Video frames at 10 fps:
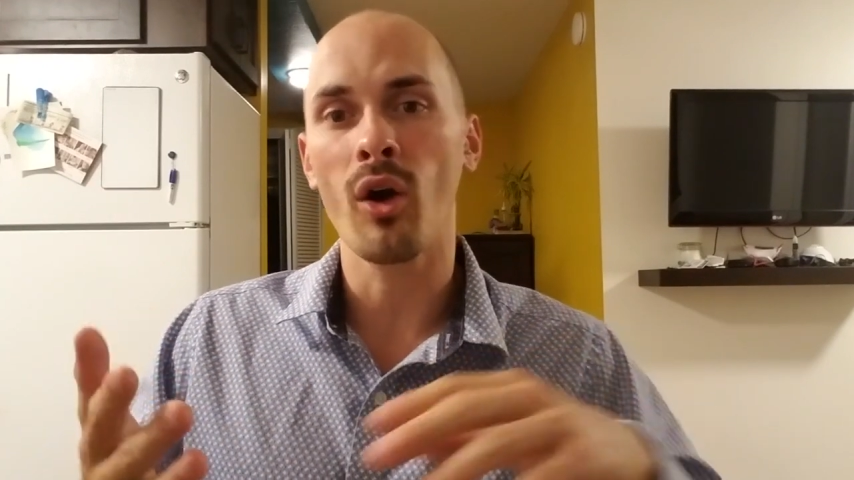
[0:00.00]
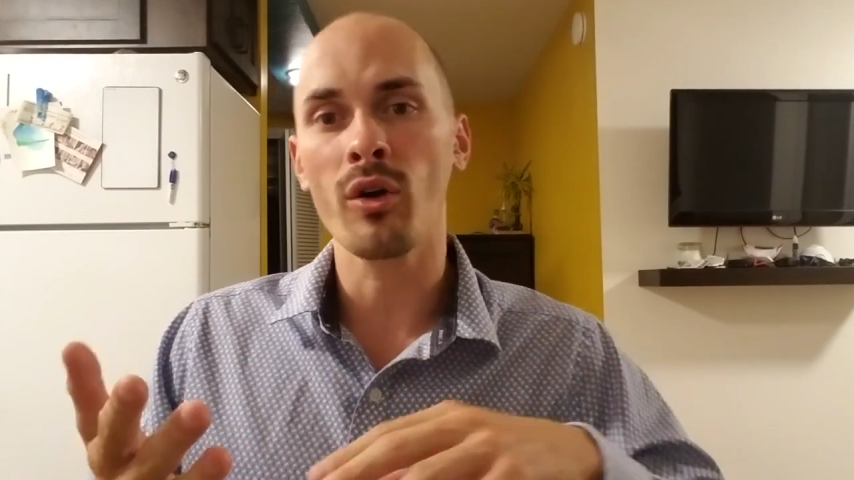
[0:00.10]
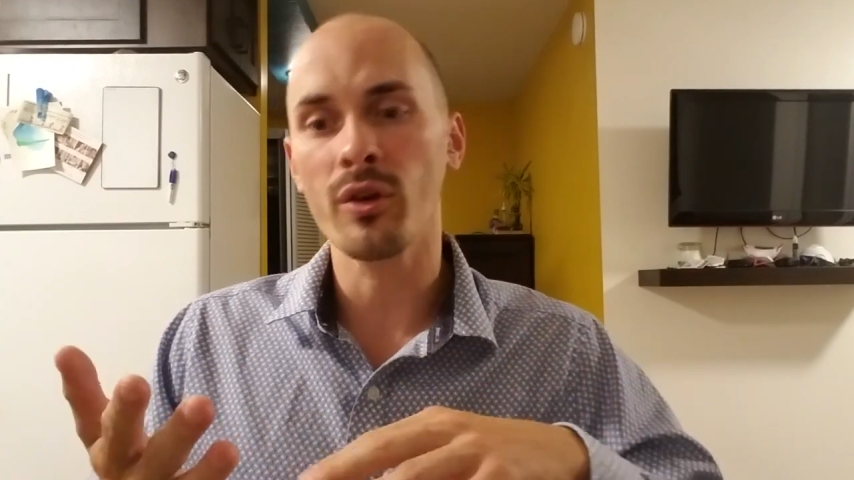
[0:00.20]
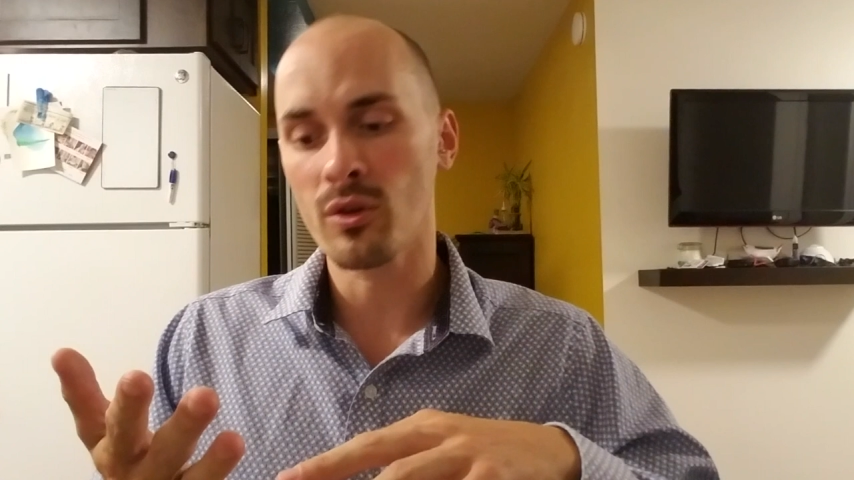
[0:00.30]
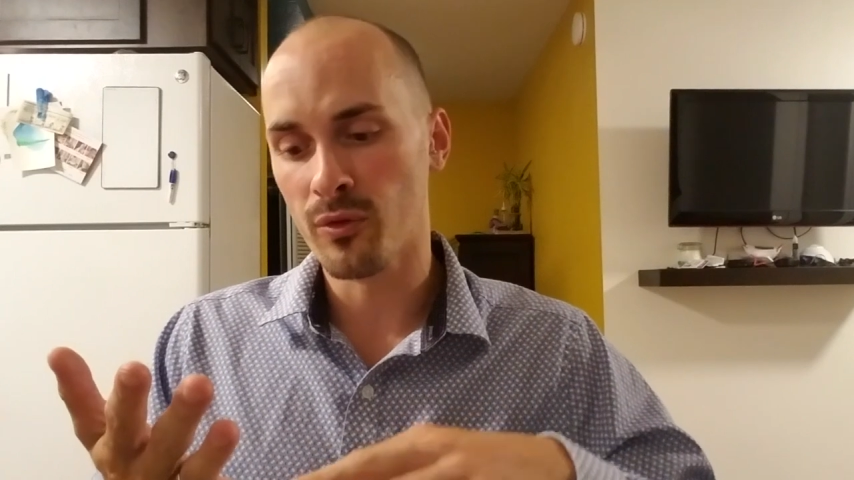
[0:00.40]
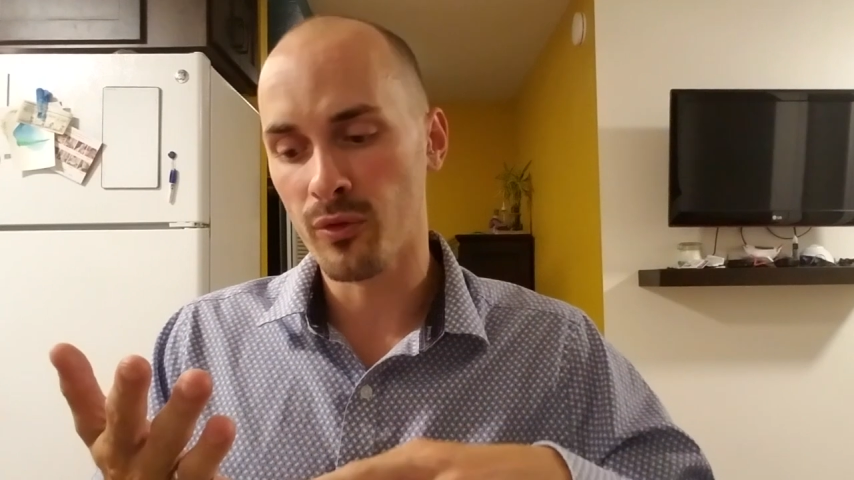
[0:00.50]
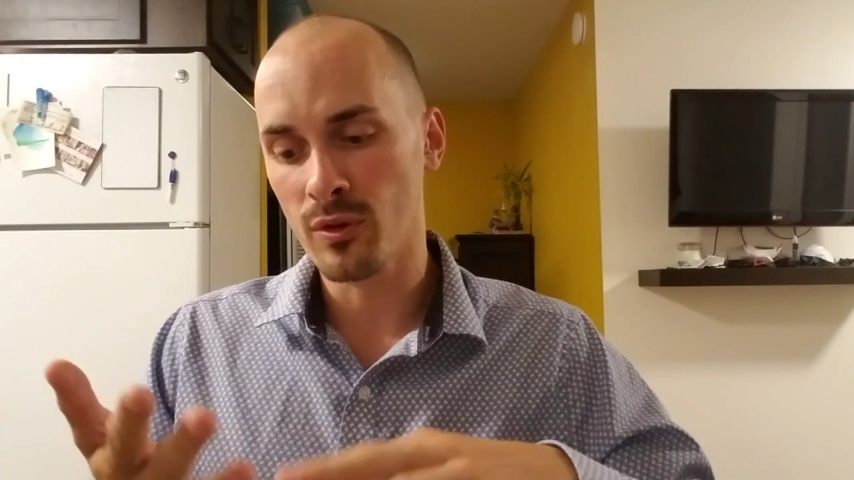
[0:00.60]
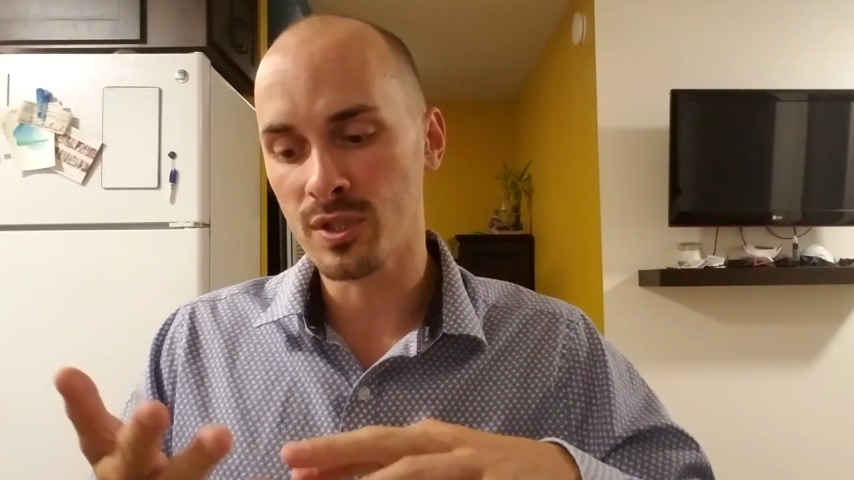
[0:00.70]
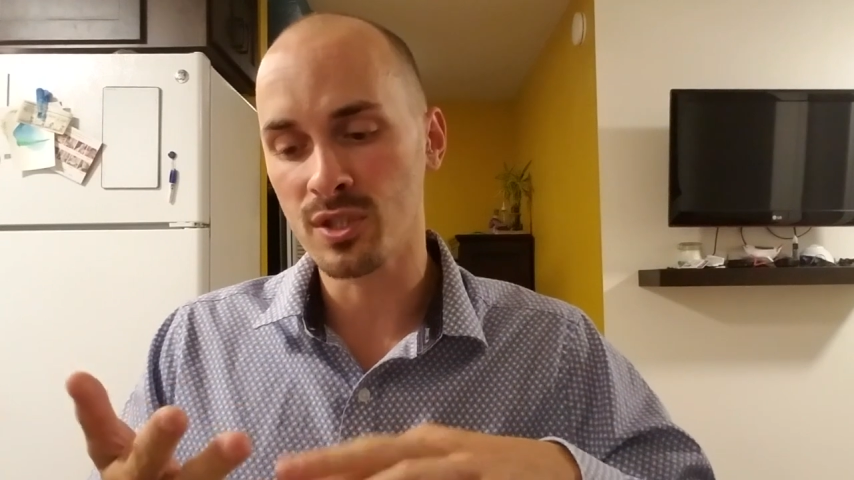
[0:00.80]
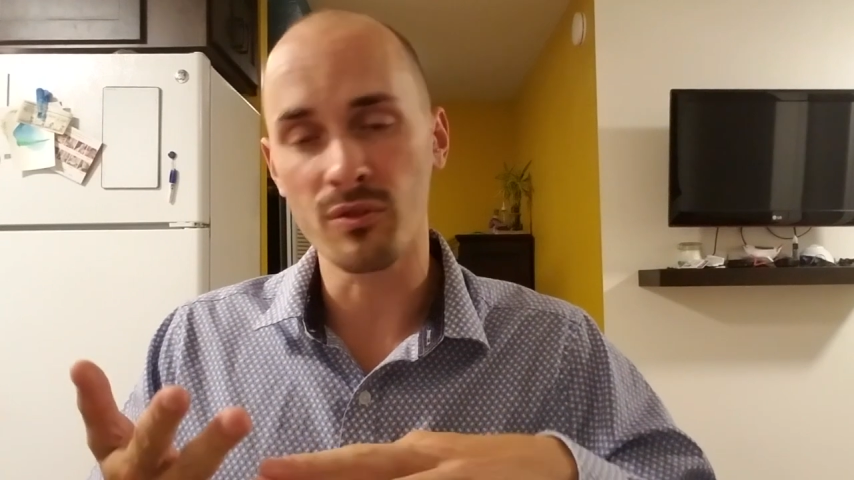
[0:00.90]
all your
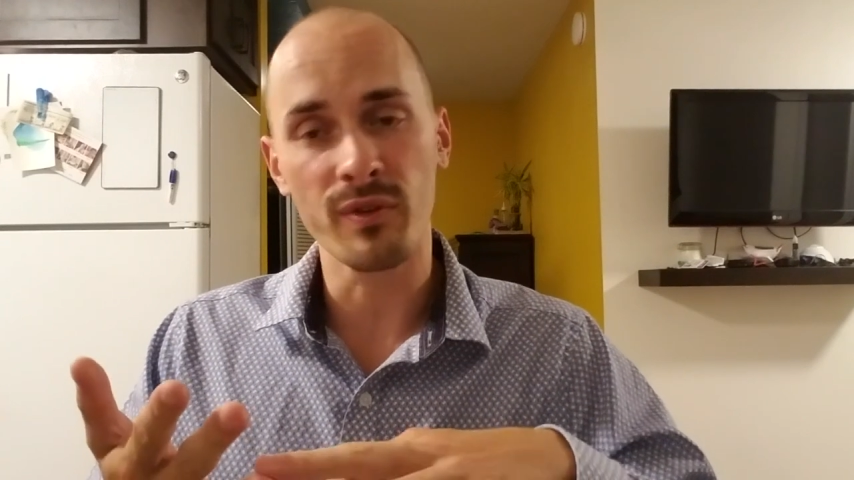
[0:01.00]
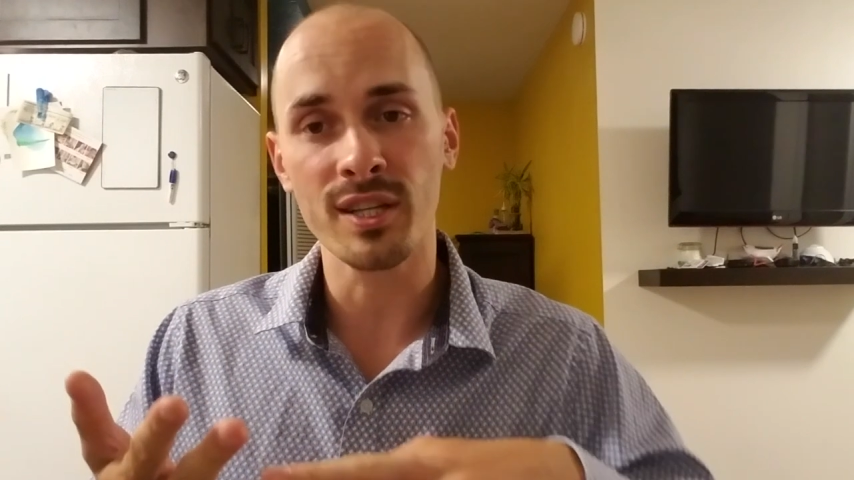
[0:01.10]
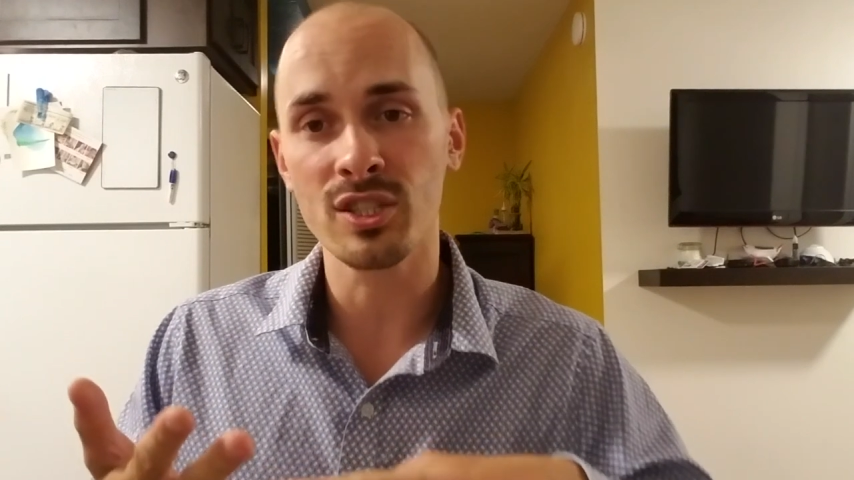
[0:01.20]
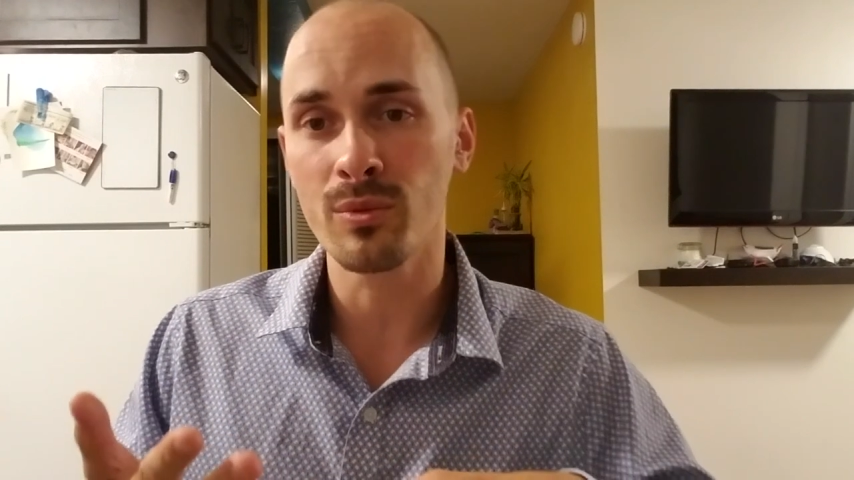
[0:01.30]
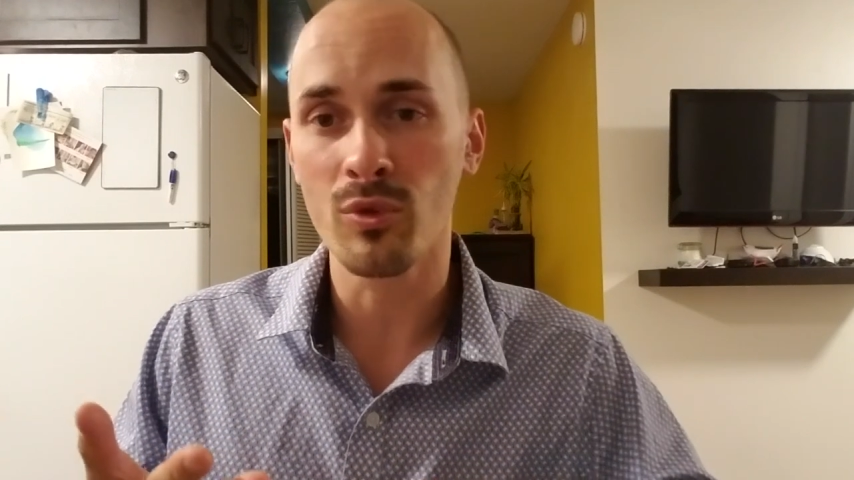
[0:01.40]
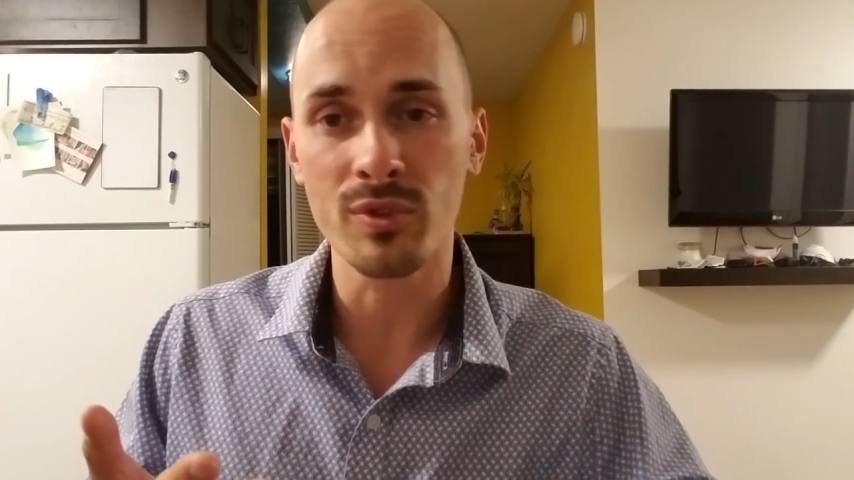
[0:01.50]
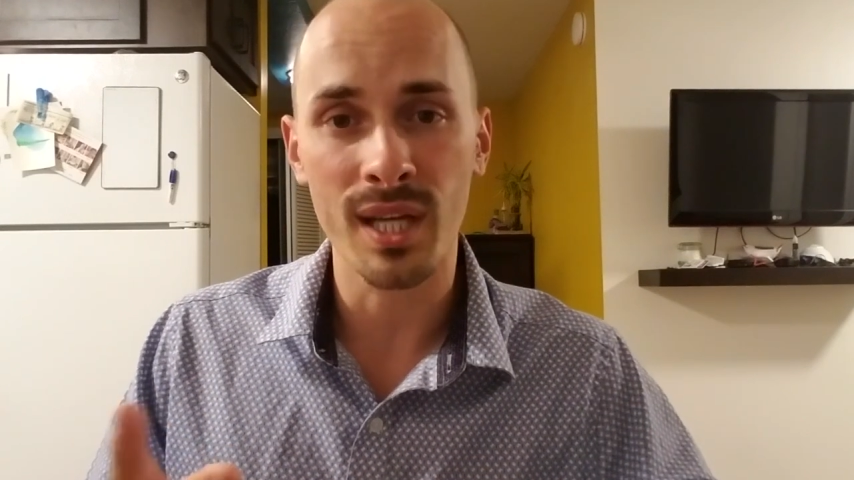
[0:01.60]
fruits and your vegetables